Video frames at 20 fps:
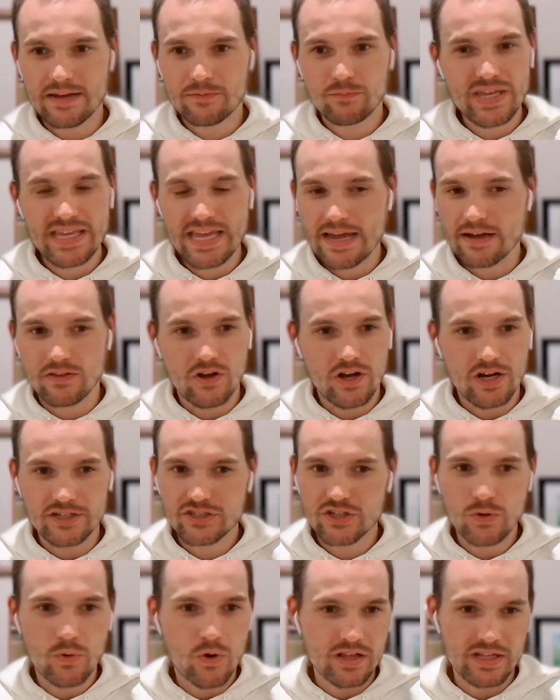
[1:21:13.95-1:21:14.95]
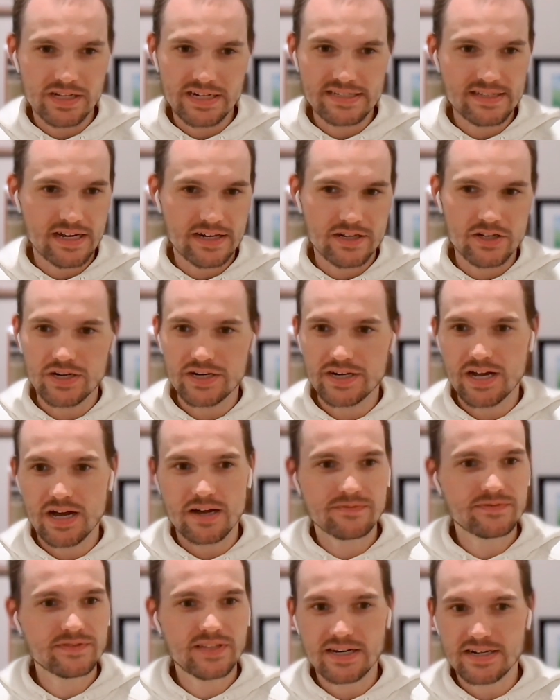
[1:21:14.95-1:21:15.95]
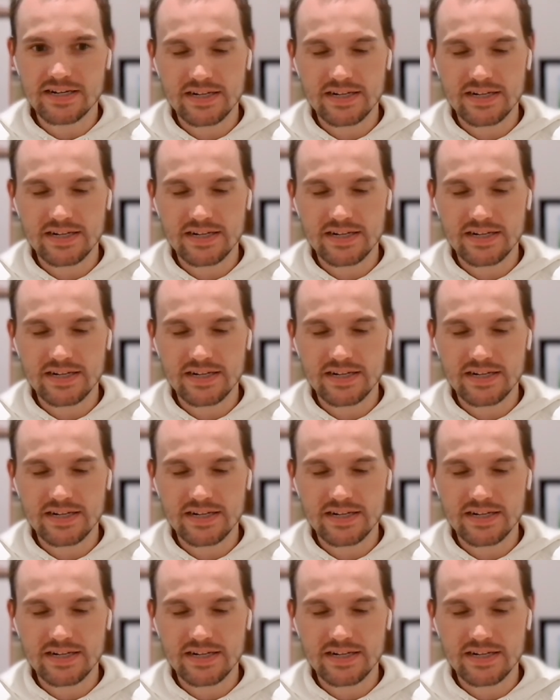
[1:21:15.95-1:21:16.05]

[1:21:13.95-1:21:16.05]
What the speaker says: We can't launch. The quality's not good enough.